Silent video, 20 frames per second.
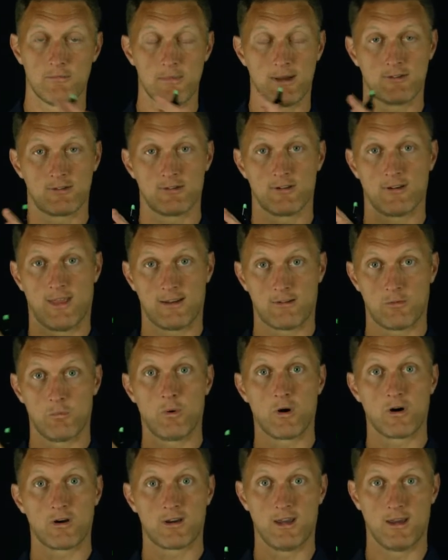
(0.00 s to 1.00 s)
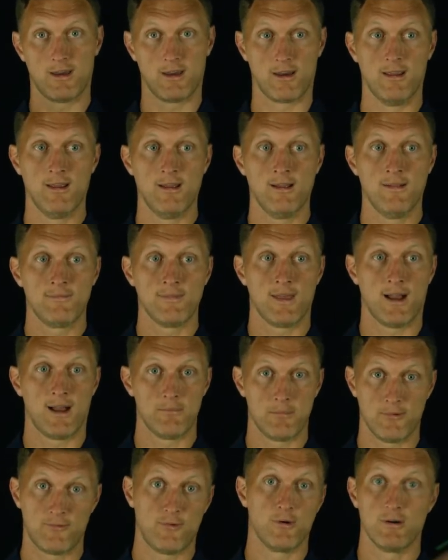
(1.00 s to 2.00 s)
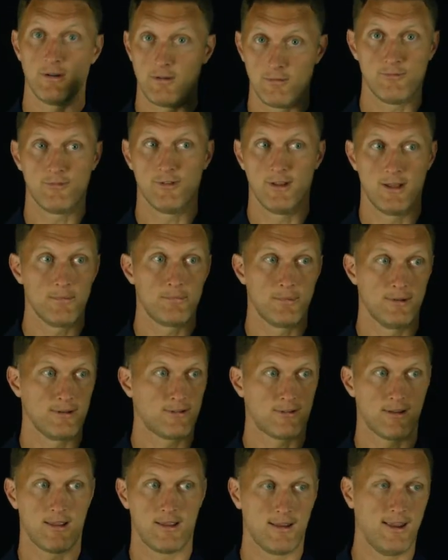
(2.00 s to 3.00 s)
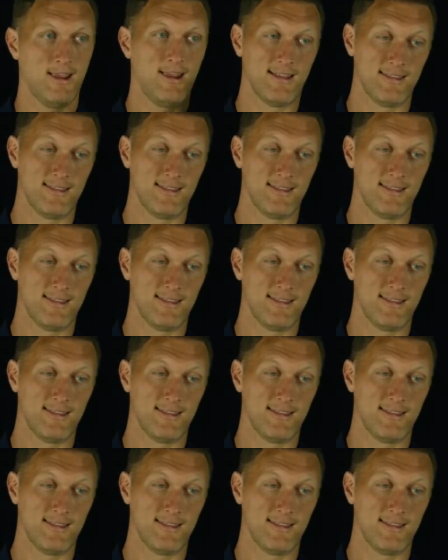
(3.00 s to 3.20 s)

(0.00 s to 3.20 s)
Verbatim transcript: Make sure that's working uh, before you flip and say,